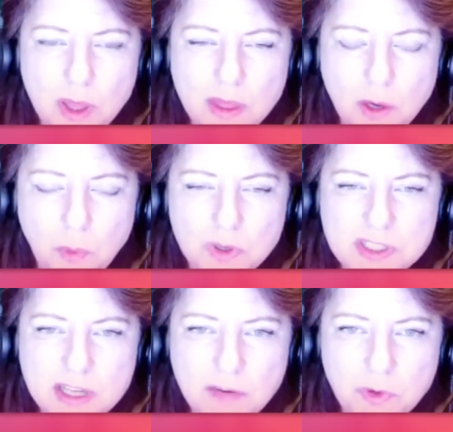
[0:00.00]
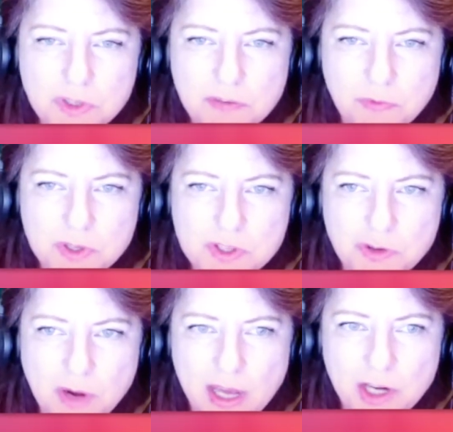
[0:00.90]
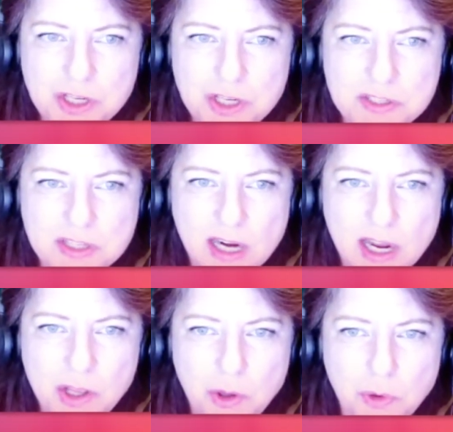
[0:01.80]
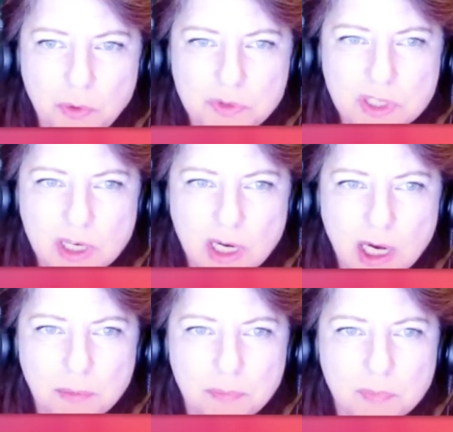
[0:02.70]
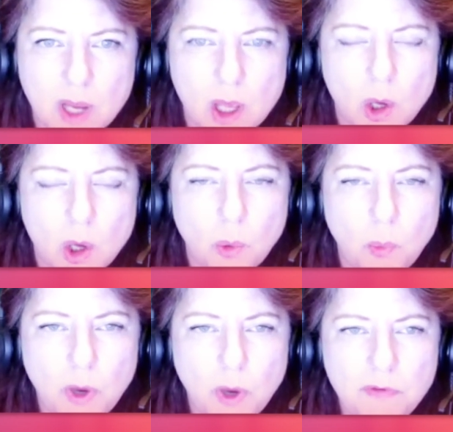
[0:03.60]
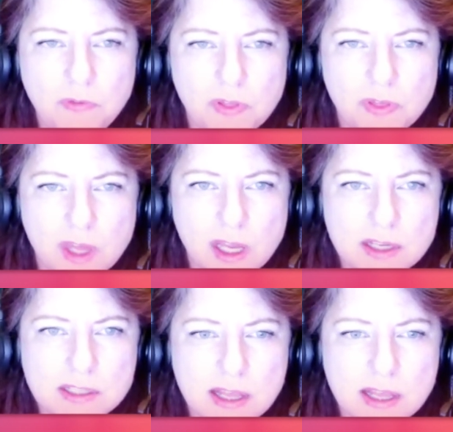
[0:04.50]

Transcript: there were several different strategies that I used. One of the things